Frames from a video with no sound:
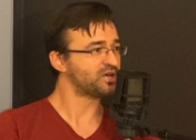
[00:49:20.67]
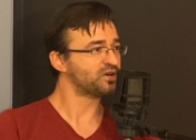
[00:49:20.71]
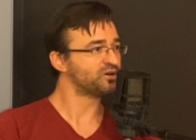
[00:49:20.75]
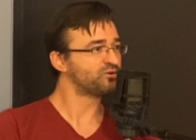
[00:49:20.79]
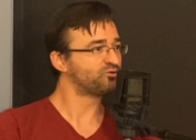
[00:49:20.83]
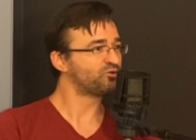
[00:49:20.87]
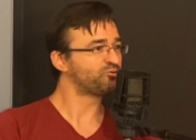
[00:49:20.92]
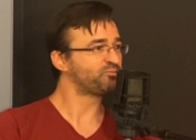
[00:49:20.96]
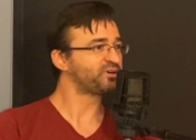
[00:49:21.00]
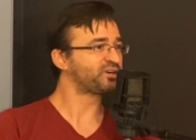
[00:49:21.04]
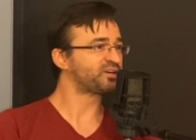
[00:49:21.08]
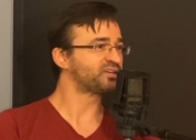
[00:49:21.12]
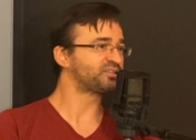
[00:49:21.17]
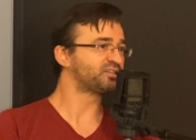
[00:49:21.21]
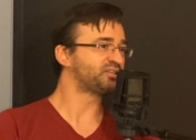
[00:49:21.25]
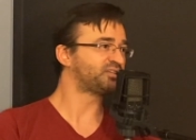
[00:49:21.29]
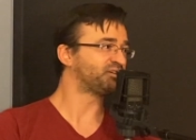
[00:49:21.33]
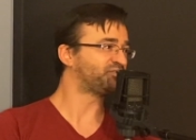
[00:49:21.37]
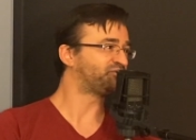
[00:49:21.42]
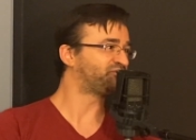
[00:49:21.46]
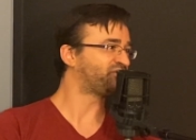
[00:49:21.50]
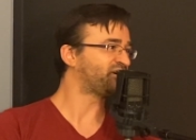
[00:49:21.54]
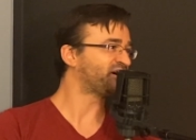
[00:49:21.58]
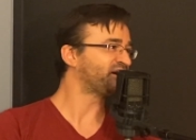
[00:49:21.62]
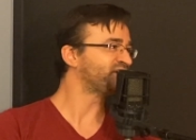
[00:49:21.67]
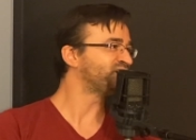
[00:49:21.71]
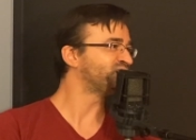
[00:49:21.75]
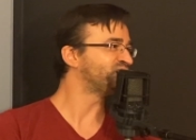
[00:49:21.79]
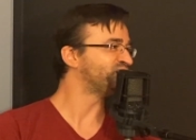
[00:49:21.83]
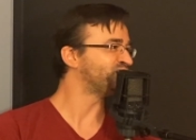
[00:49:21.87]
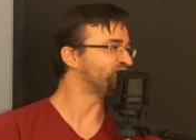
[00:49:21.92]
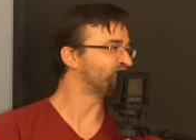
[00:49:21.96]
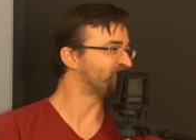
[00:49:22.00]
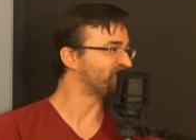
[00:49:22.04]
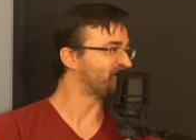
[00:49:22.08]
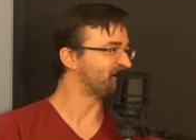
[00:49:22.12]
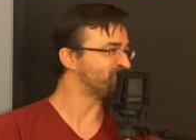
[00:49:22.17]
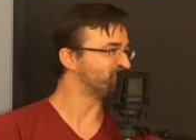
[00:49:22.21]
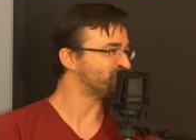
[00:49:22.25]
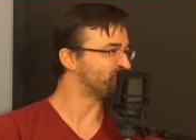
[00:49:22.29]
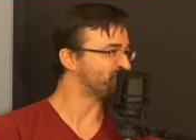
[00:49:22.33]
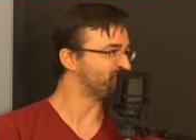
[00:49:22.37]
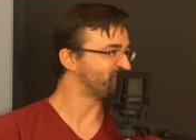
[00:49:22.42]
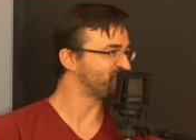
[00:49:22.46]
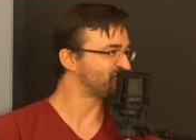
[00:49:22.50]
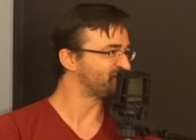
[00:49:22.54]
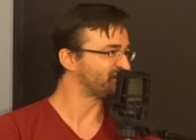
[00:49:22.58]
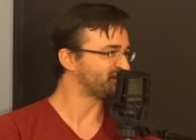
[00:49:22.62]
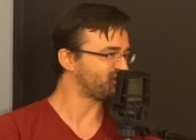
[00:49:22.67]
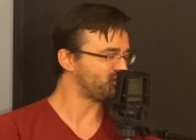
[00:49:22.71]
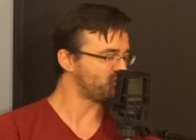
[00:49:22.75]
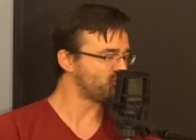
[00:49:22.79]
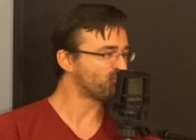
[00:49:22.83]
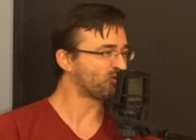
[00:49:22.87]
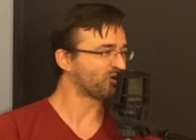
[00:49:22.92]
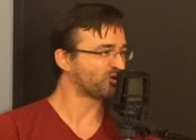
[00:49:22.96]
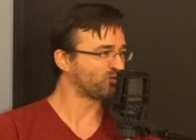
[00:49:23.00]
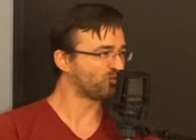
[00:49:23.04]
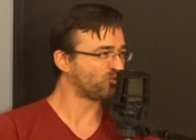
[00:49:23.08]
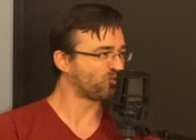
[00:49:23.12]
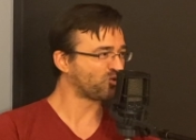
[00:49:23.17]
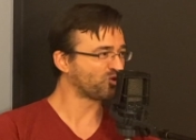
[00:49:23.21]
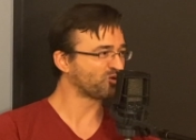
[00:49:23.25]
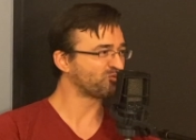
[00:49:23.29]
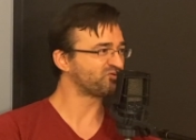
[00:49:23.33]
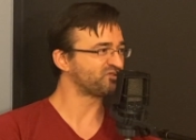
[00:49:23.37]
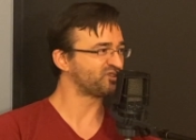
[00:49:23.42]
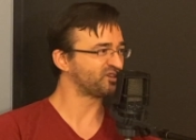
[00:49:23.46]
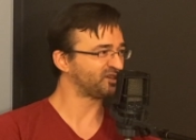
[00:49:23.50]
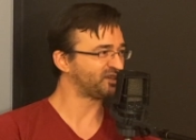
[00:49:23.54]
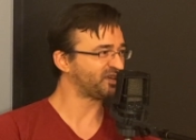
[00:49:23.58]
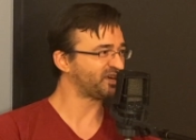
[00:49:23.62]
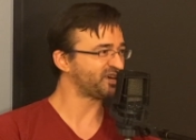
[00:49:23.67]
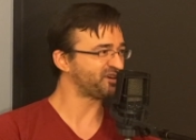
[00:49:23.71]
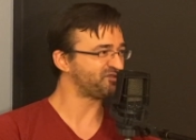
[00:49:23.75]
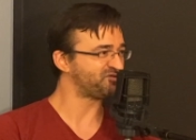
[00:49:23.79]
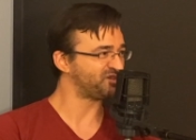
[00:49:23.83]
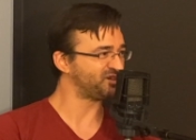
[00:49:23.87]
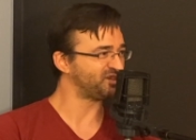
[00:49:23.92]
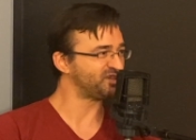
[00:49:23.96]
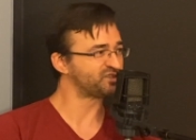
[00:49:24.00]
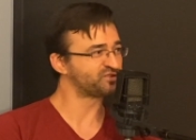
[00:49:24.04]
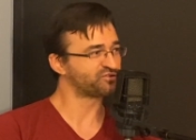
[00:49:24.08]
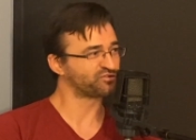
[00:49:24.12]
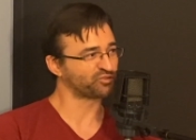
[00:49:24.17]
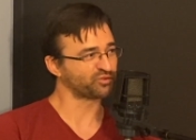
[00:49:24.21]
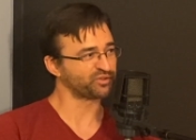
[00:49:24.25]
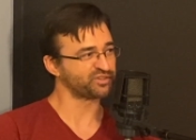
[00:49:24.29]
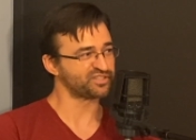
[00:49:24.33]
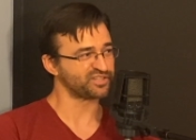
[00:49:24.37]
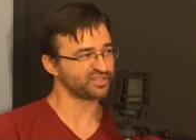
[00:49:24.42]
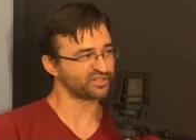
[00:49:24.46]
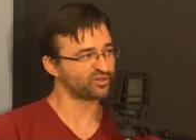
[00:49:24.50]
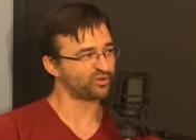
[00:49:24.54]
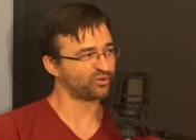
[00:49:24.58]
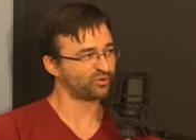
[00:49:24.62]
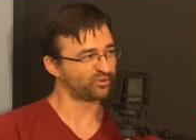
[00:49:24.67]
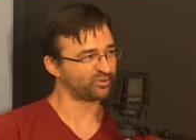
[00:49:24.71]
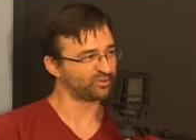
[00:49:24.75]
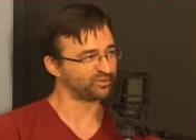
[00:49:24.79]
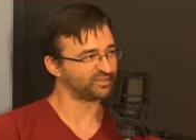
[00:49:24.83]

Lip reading: Well, because it defines you in that moment. You're like, you are warmth and life, and it's freezing cold.